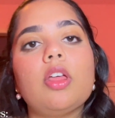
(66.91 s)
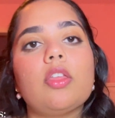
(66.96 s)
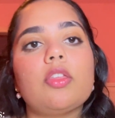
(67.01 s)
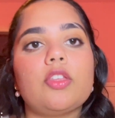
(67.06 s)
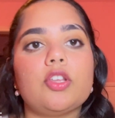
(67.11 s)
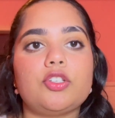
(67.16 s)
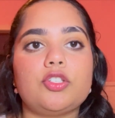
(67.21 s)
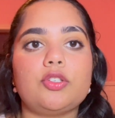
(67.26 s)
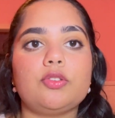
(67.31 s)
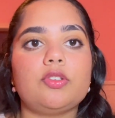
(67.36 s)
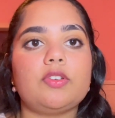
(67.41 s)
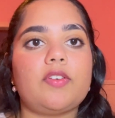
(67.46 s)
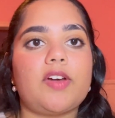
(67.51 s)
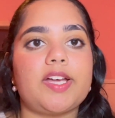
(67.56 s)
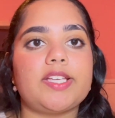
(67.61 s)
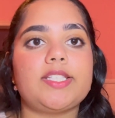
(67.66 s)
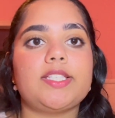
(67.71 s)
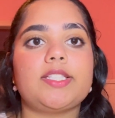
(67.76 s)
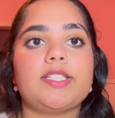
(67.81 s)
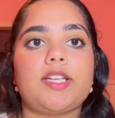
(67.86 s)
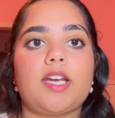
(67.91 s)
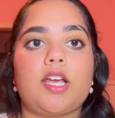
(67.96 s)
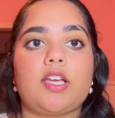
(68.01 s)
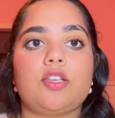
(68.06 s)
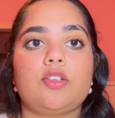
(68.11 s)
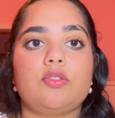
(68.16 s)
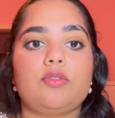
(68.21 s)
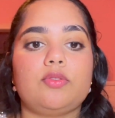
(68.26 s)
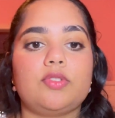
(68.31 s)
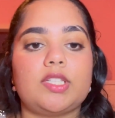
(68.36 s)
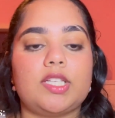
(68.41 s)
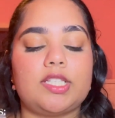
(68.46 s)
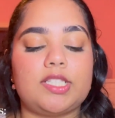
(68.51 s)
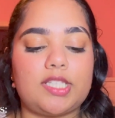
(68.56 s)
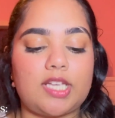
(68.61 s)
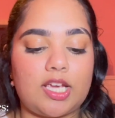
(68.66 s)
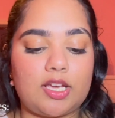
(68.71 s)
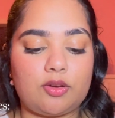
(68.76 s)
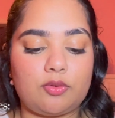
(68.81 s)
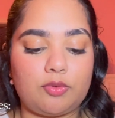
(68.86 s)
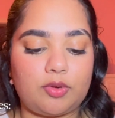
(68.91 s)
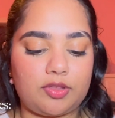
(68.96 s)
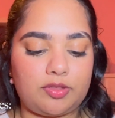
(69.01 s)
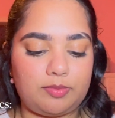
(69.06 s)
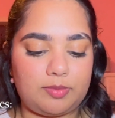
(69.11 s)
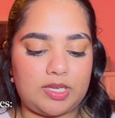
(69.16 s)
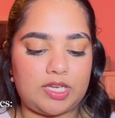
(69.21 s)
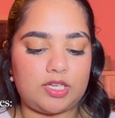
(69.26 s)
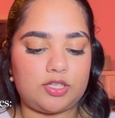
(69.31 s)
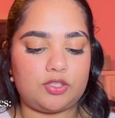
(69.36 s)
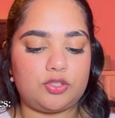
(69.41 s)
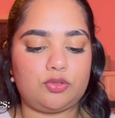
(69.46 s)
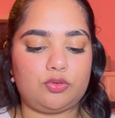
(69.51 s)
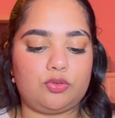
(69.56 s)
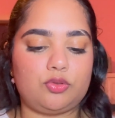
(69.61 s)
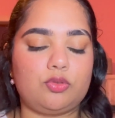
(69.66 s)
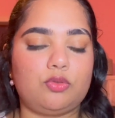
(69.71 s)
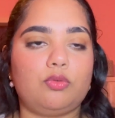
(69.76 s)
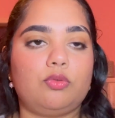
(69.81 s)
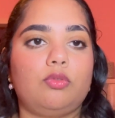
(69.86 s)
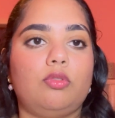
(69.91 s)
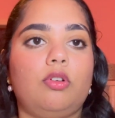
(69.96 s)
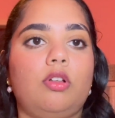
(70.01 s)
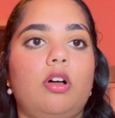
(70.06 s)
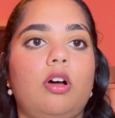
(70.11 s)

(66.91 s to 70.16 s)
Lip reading: the two devices that I use and take with me to school